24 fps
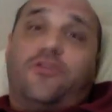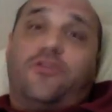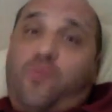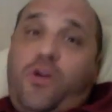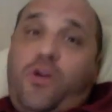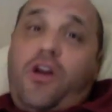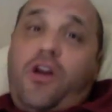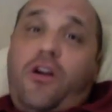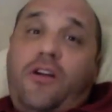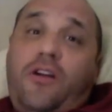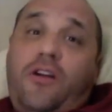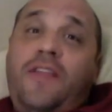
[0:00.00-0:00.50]
We
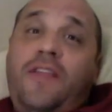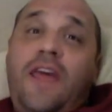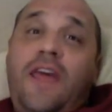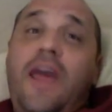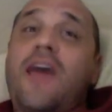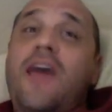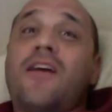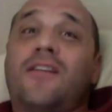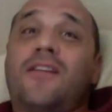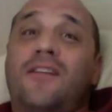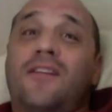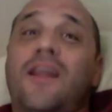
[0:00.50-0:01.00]
are in the
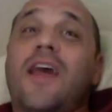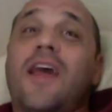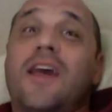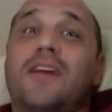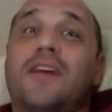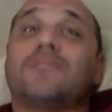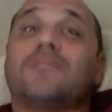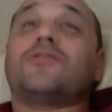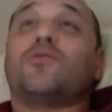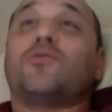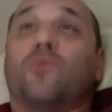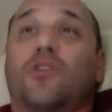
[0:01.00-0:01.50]
end
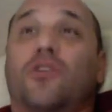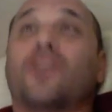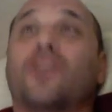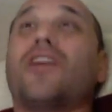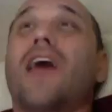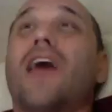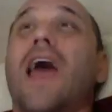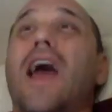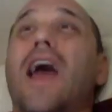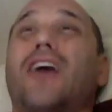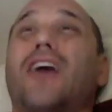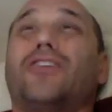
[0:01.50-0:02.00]
days, and we're going
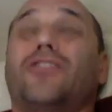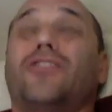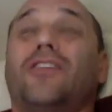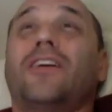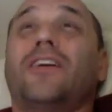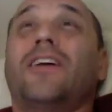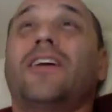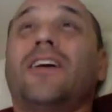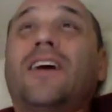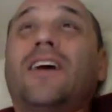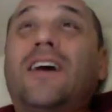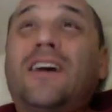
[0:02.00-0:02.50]
to
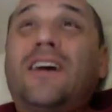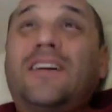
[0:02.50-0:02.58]
actually